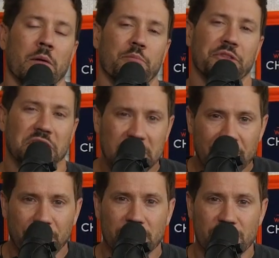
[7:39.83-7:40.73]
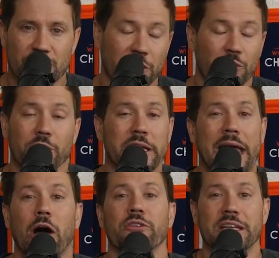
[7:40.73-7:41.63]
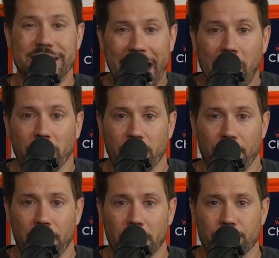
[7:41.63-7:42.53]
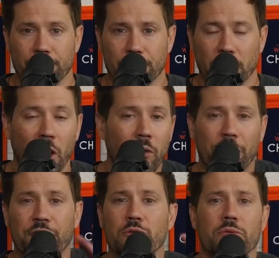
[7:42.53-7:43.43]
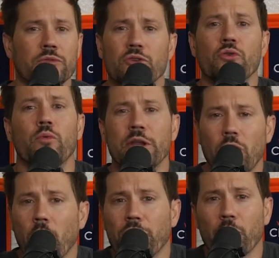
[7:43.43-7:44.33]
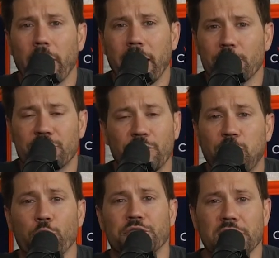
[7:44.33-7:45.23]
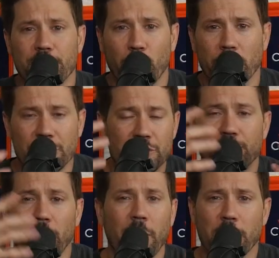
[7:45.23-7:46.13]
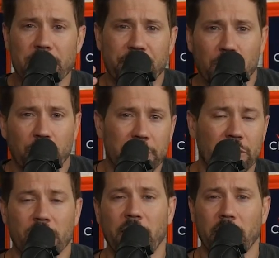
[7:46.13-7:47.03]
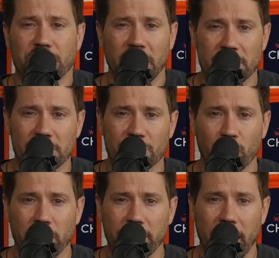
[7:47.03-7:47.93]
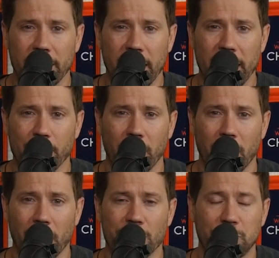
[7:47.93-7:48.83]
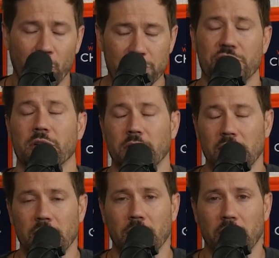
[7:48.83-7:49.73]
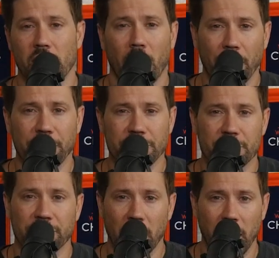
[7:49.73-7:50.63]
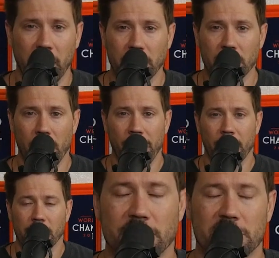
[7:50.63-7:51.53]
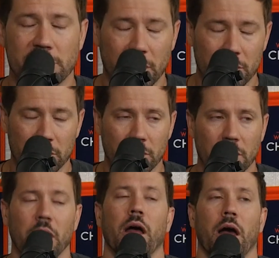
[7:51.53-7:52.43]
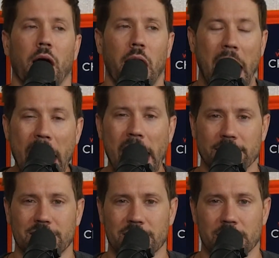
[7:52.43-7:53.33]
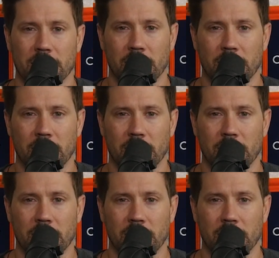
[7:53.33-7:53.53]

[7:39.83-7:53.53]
But the defense generally held it down. If you knew we'd hold the Rams to 14 points, you'd probably feel pretty good about our chances of winning that game. Unfortunately, the offensive line is still ass.